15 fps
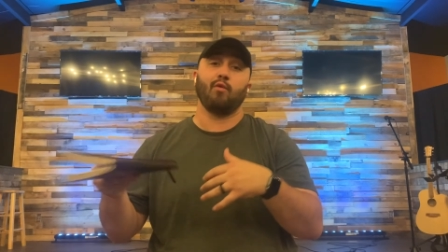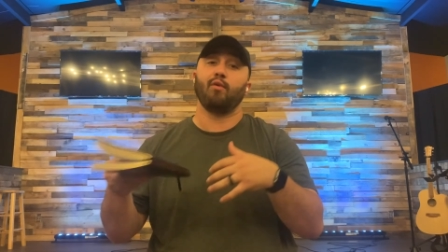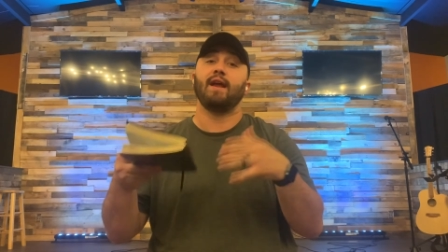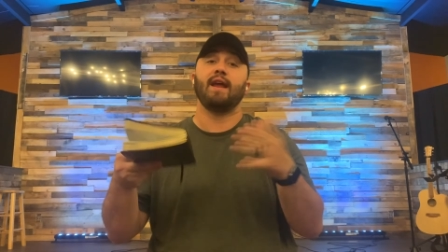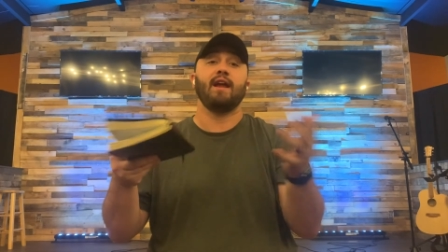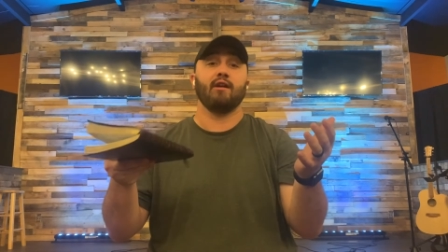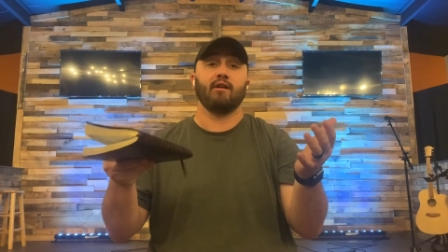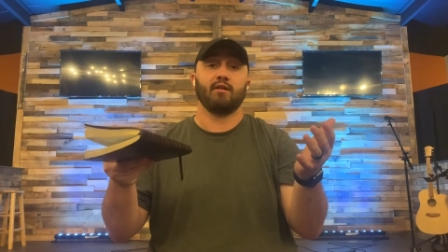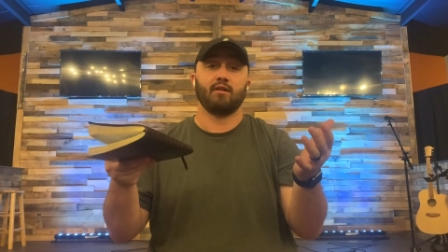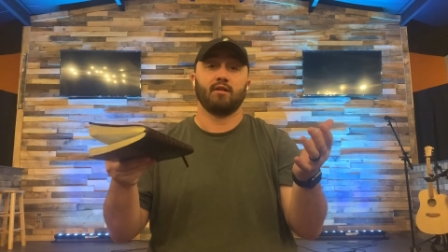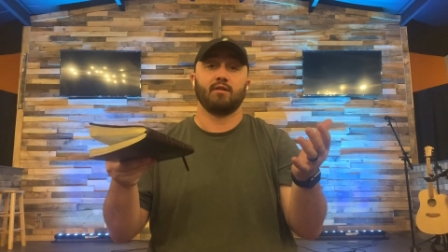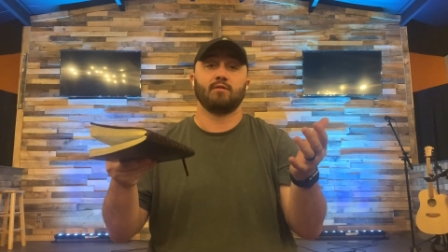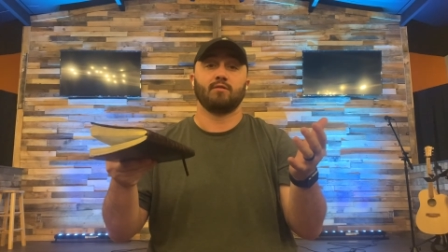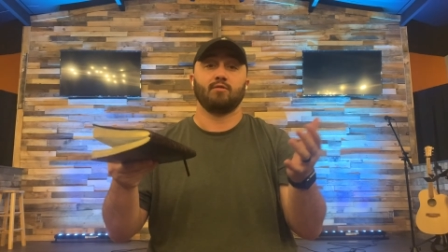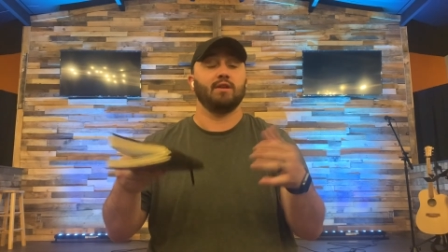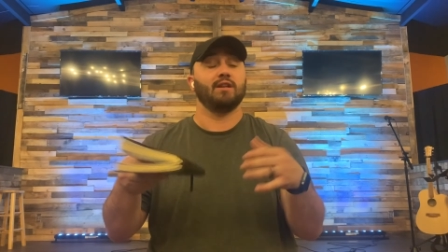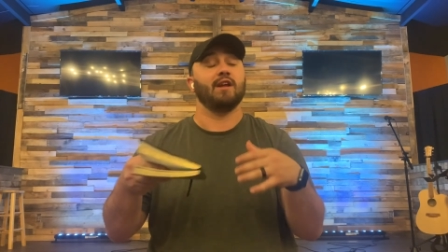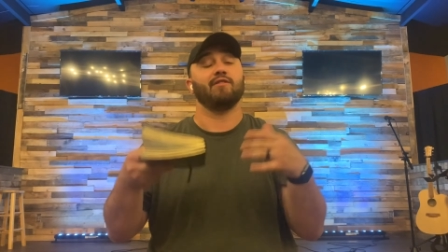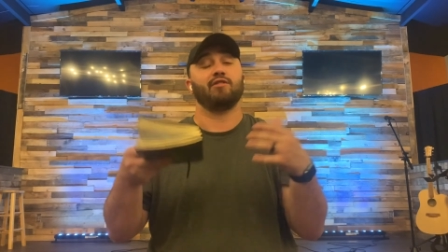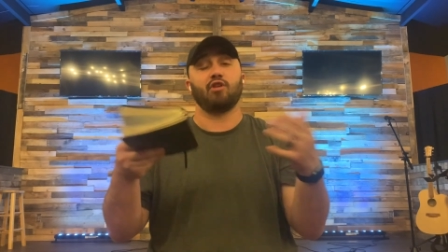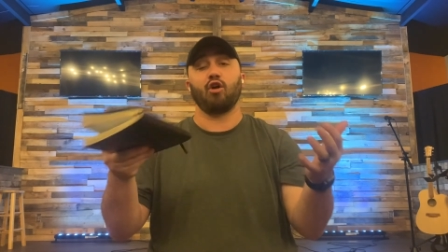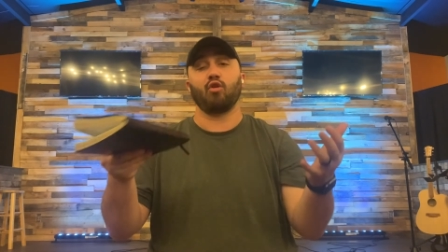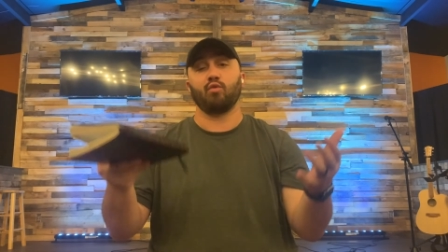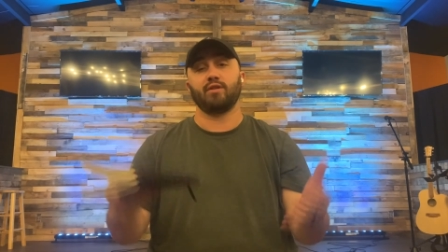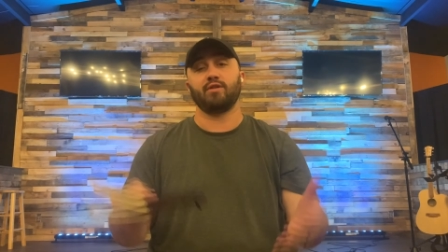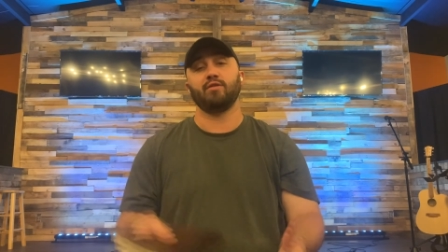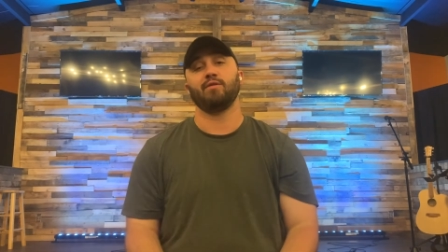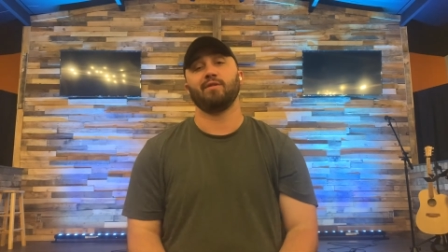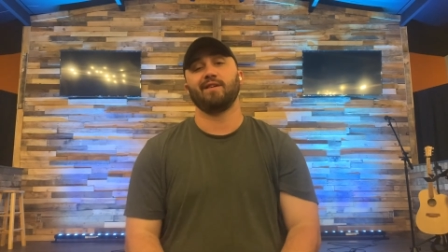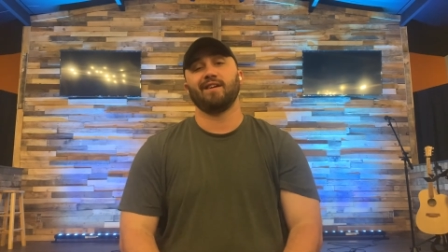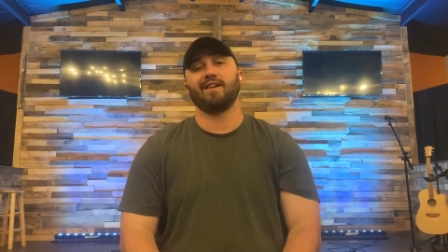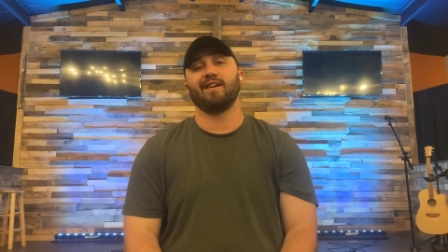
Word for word: we're here. We'd love to talk with you.